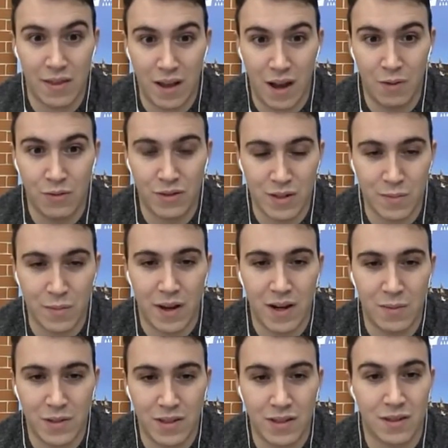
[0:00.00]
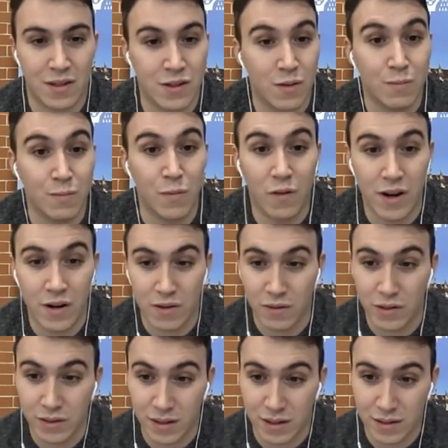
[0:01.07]
outdoors environments in terms of mobile
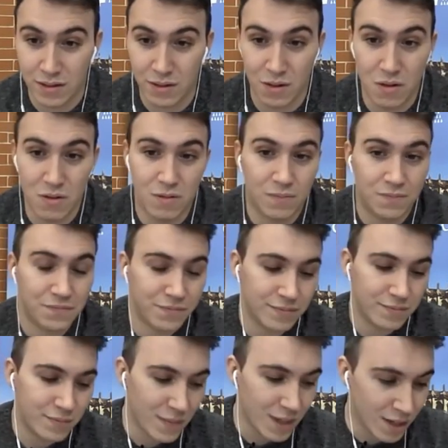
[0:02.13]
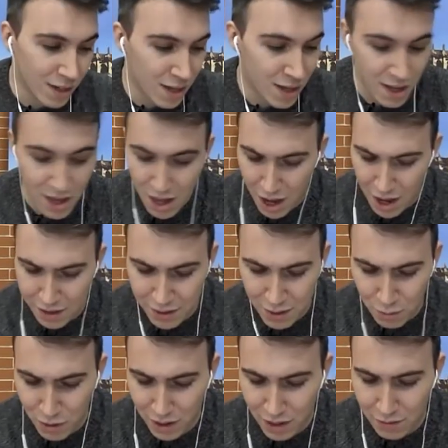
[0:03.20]
robotics. So I think
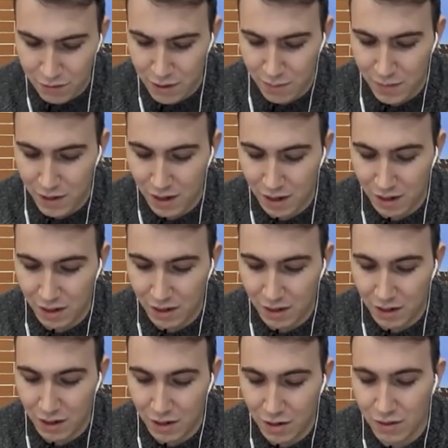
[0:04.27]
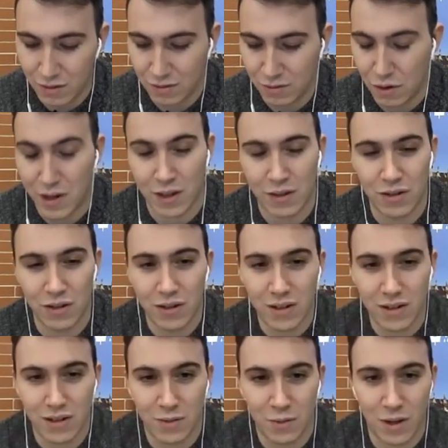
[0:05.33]
we come from a long trajectory.
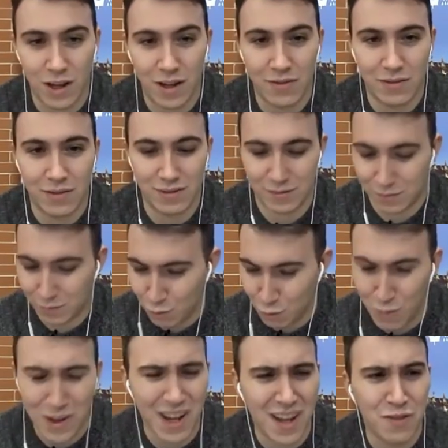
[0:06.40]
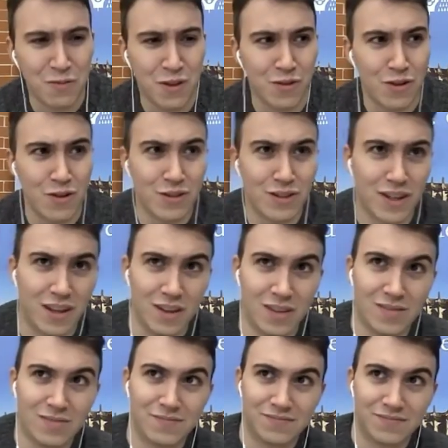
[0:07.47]
We began with ROS in